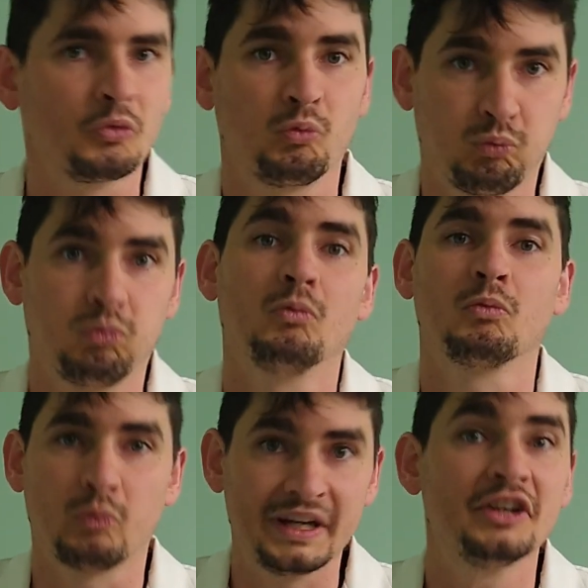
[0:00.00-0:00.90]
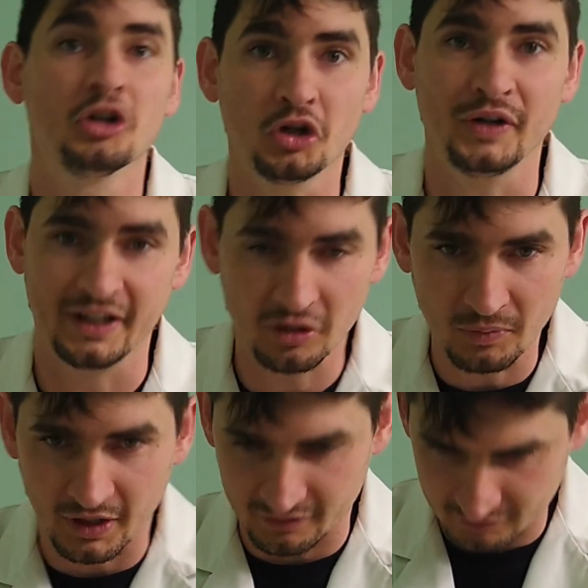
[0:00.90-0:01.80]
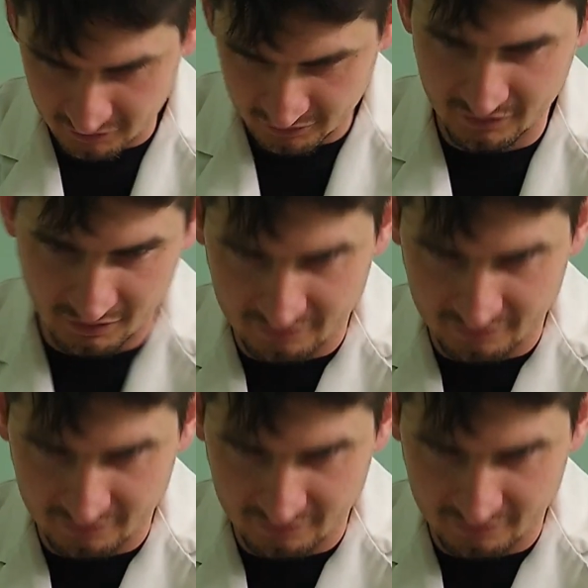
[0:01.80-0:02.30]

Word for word: We need to hurry. Come on.